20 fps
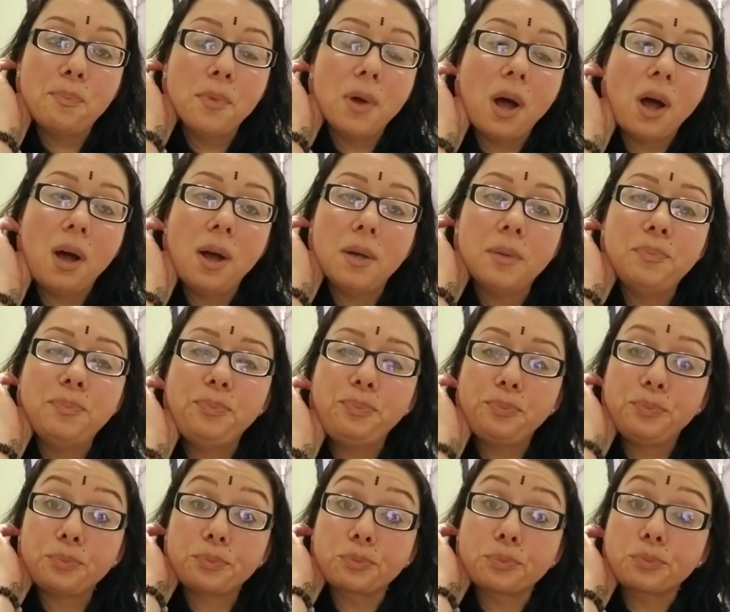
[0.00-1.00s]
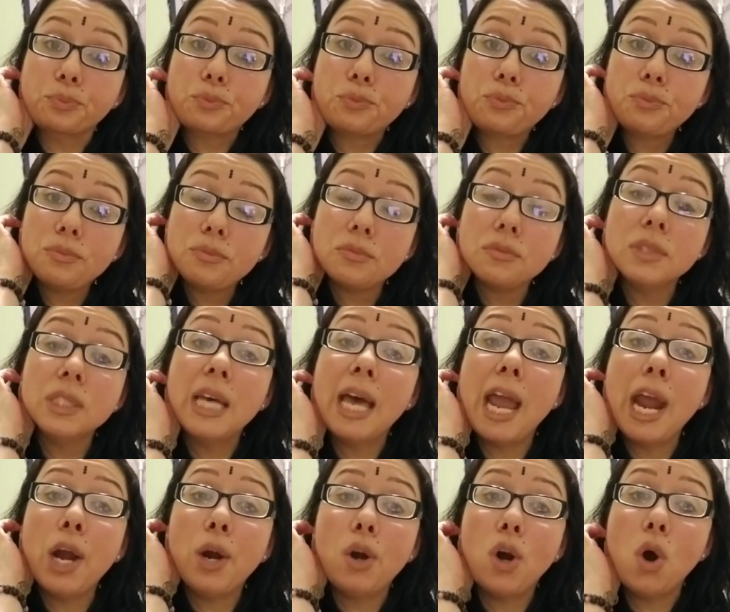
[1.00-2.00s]

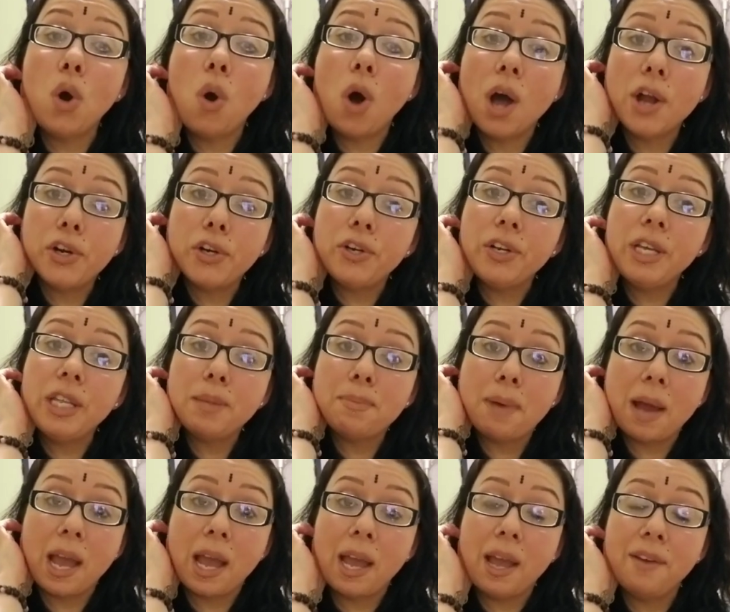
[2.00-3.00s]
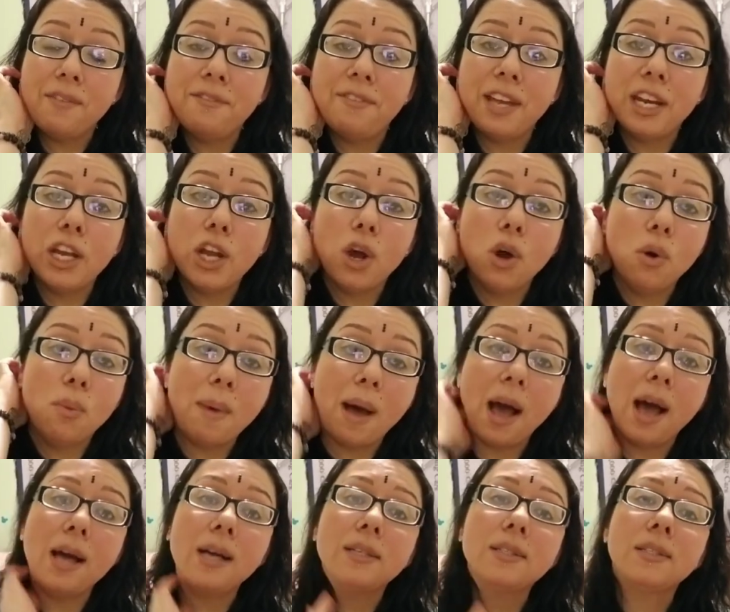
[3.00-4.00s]
arrow underneath my video
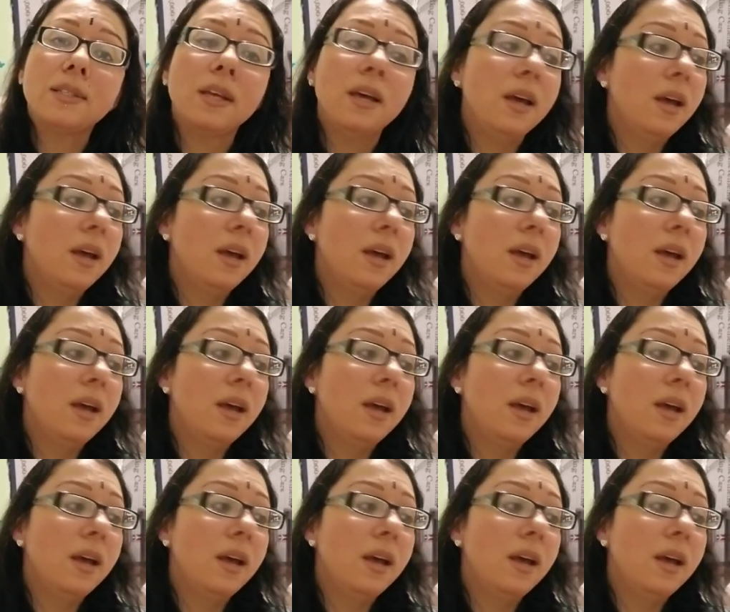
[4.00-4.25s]
box